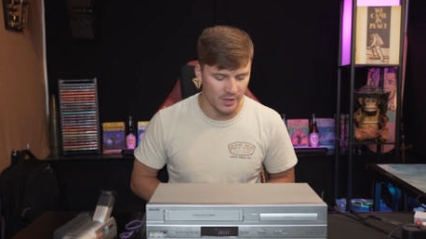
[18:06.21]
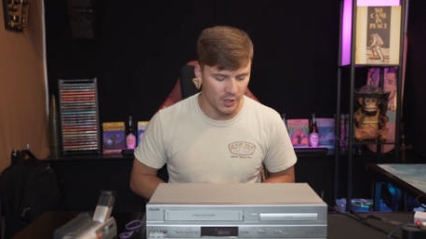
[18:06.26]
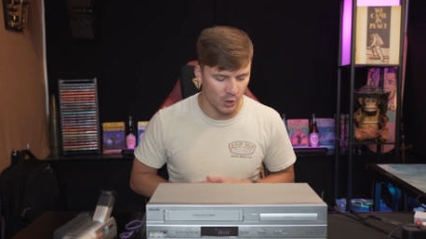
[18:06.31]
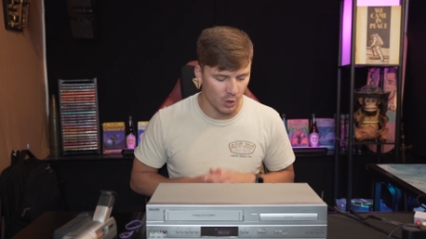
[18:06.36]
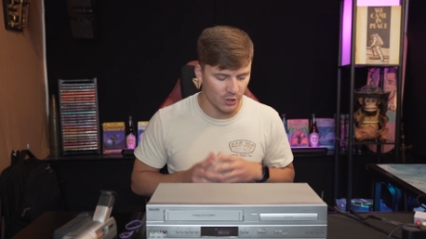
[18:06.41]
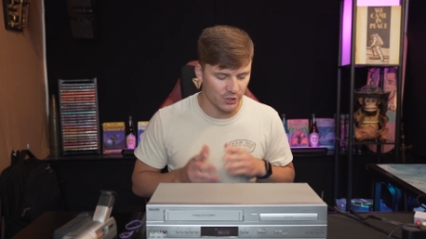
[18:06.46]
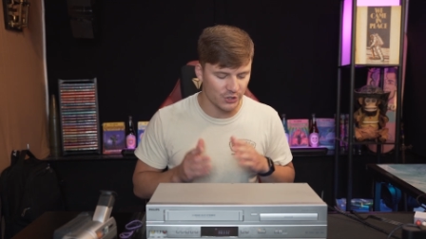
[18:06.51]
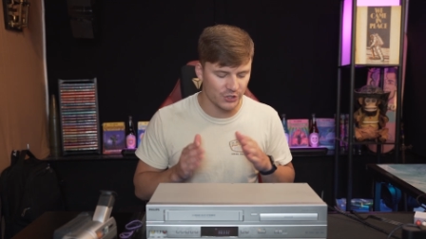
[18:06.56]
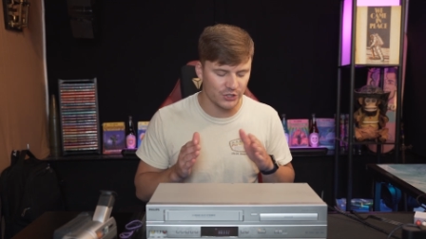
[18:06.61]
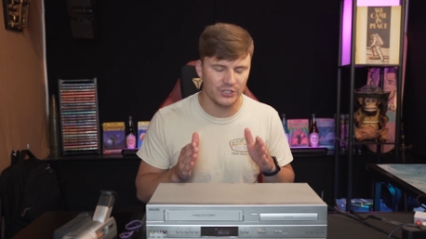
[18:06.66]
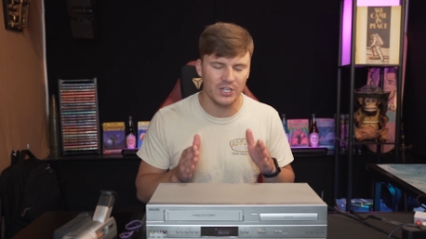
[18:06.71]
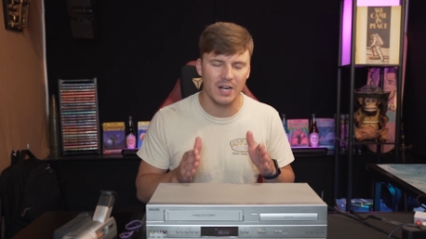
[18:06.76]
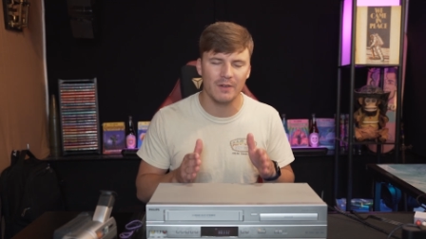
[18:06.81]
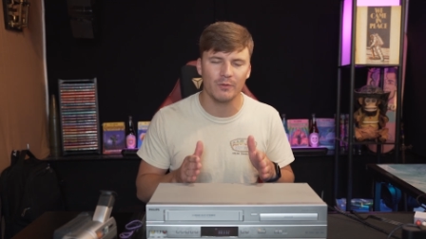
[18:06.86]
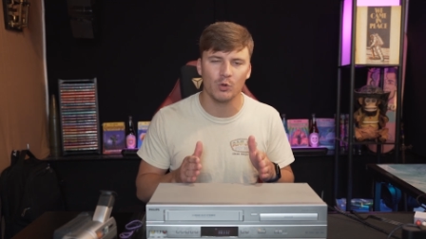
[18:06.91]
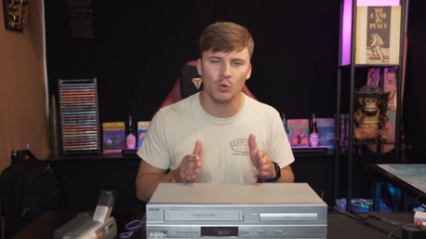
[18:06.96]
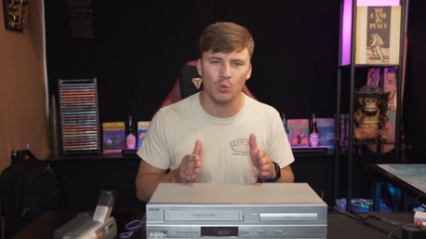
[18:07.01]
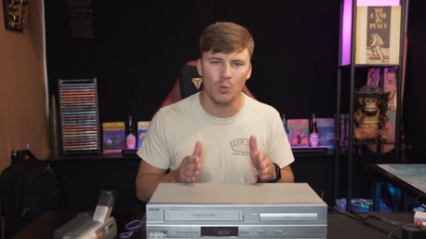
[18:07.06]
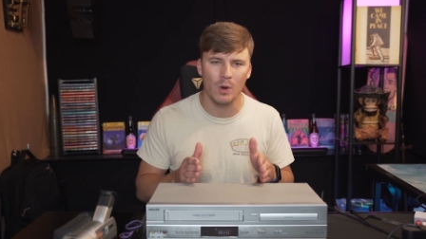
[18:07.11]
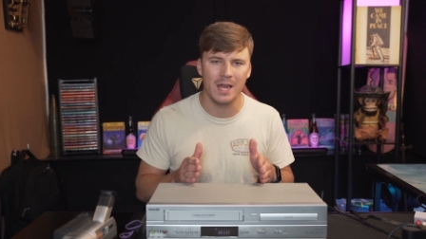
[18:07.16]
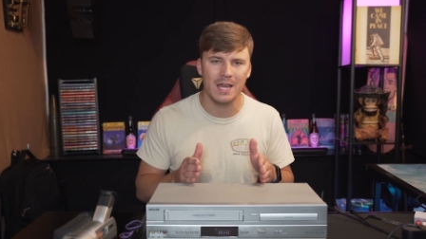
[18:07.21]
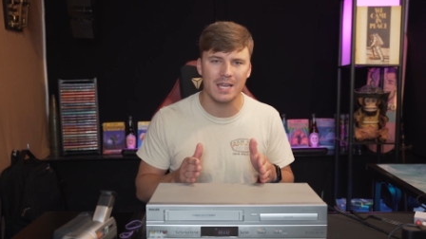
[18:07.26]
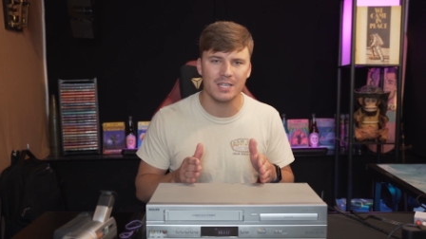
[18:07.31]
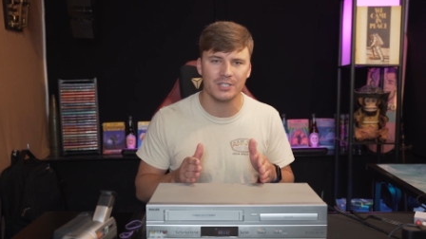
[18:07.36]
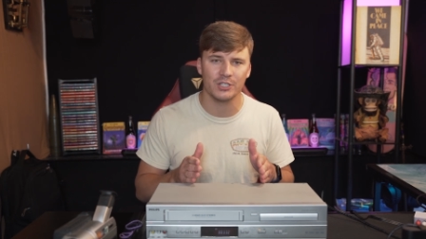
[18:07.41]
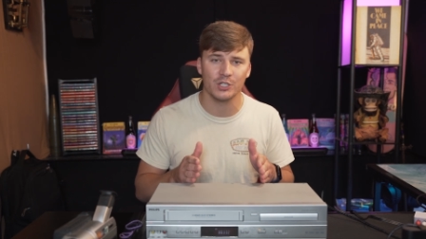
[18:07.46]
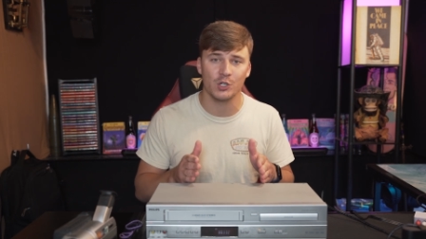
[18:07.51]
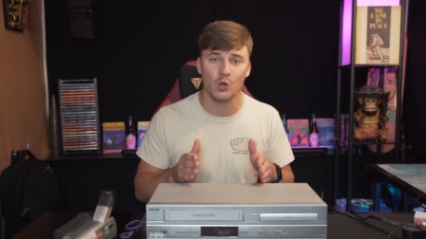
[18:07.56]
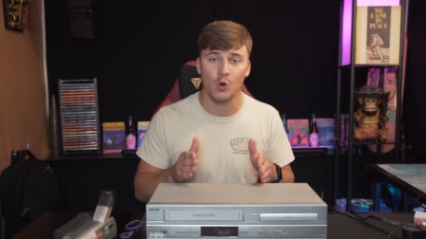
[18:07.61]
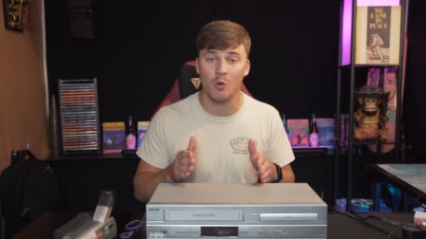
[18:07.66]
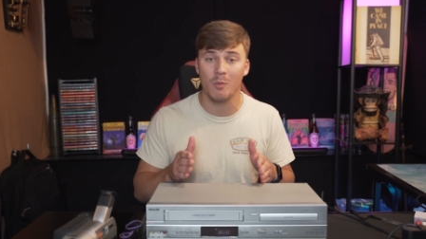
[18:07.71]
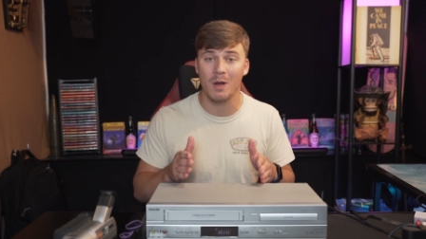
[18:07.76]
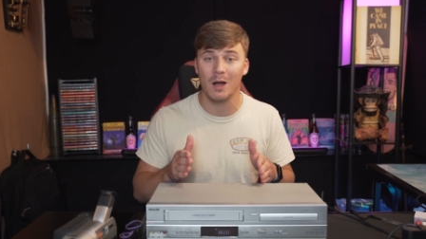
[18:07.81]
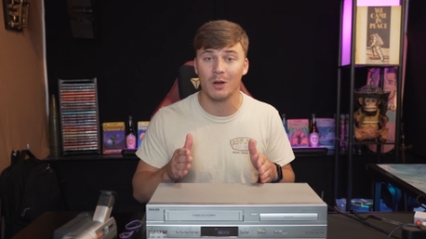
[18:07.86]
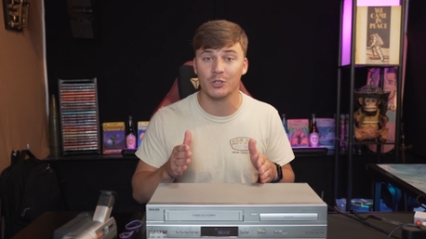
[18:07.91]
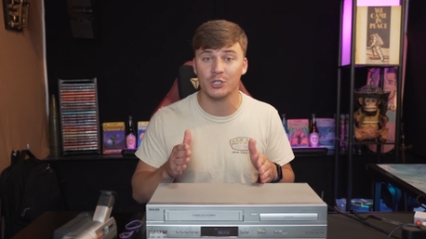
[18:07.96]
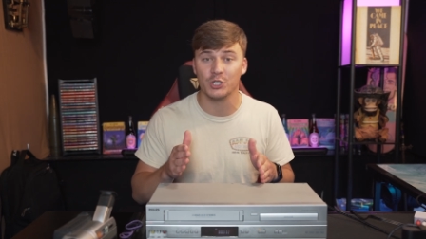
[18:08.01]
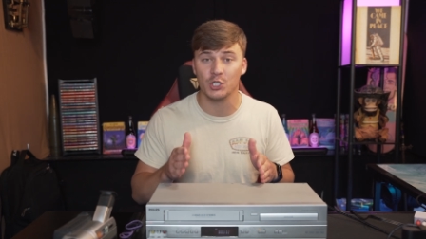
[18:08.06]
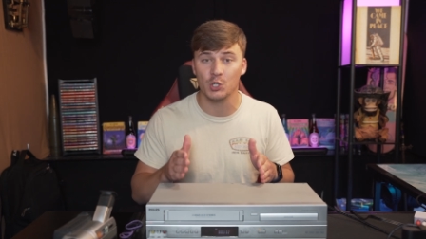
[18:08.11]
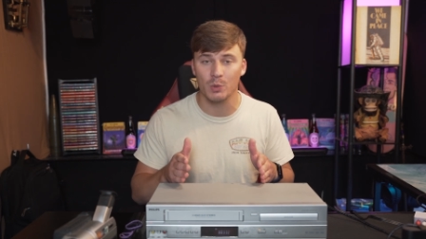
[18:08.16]
there are several ways to go
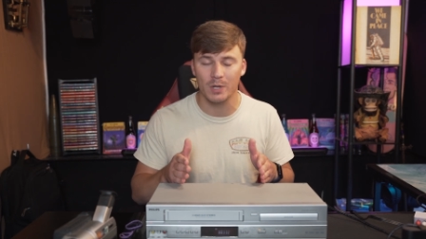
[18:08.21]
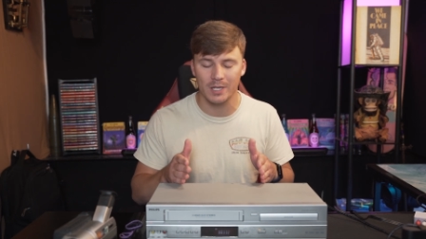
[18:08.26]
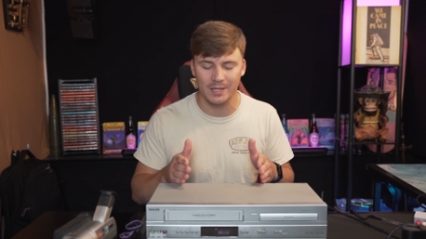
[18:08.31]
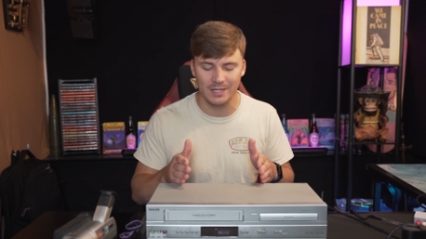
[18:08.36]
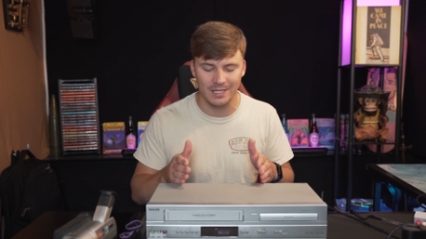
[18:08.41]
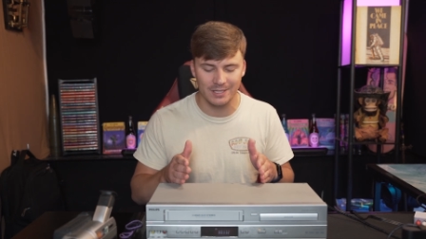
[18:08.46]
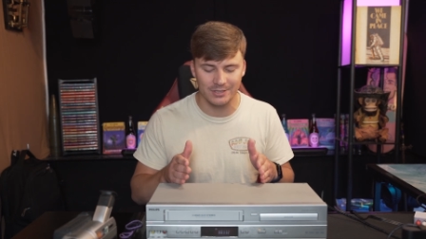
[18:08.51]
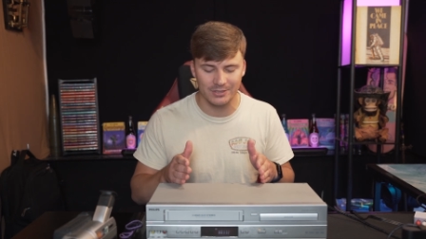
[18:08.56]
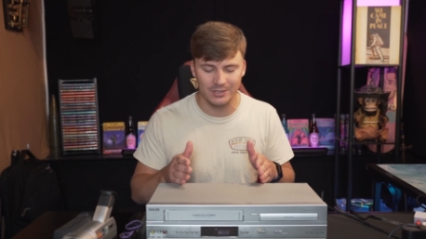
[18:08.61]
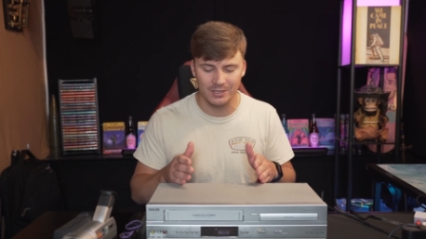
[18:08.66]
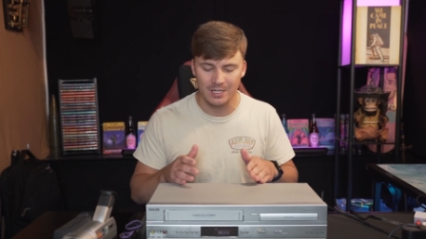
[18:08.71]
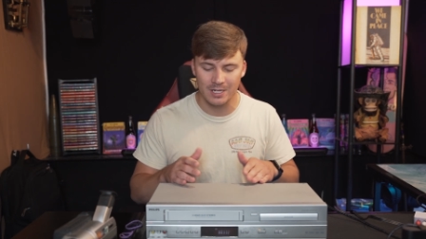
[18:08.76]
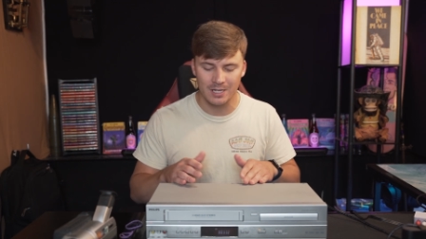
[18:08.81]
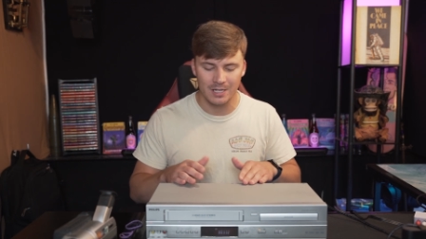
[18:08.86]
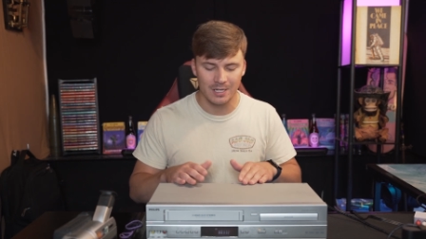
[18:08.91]
about doing this.